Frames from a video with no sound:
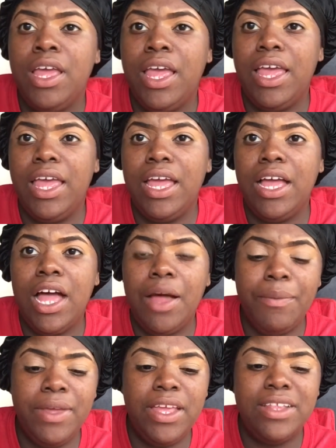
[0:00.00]
and
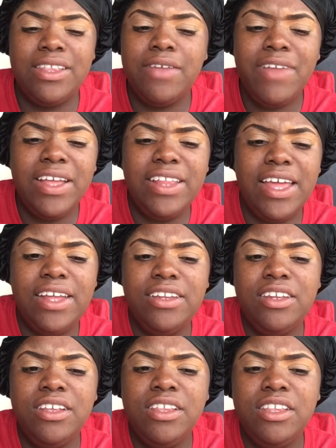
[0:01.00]
comment and stuff like that
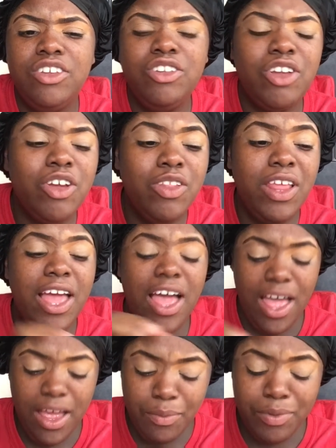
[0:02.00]
just to show that
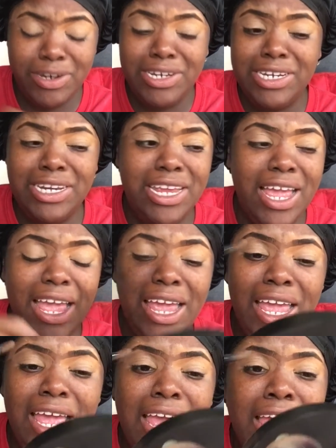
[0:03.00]
I appreciate
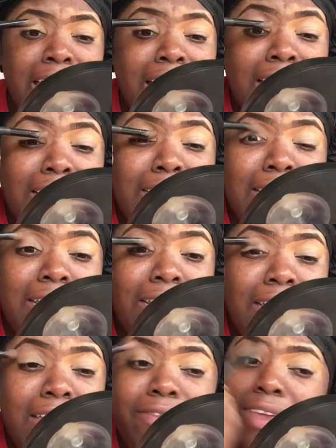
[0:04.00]
the
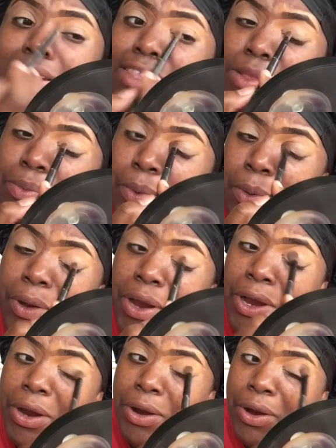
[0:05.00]
love and support,
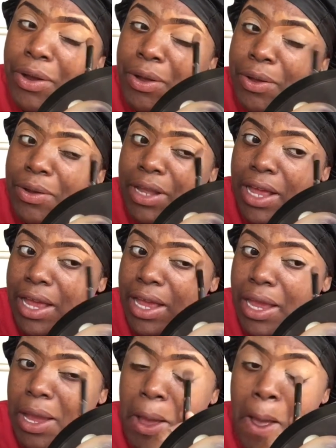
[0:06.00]
girl.
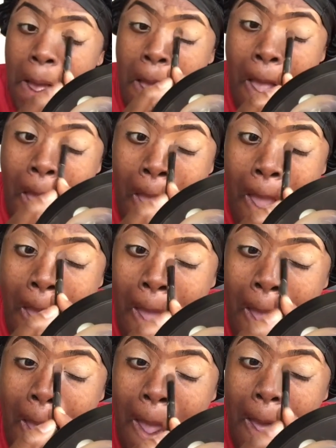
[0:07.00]
Like,
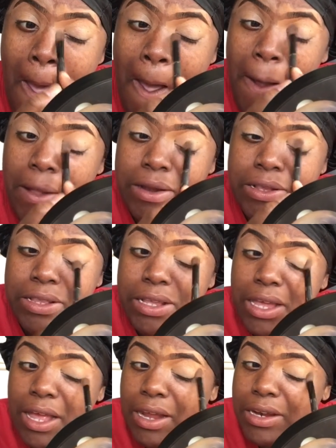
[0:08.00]
I honestly,
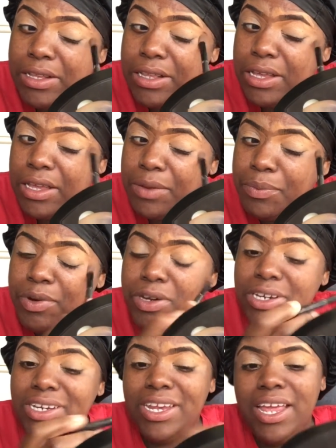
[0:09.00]
honestly
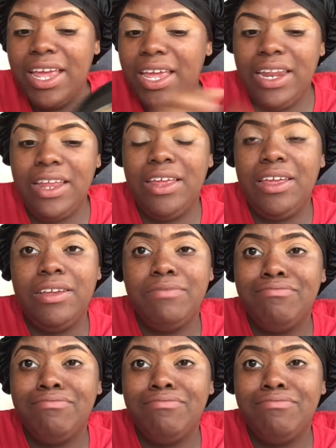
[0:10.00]
appreciate it.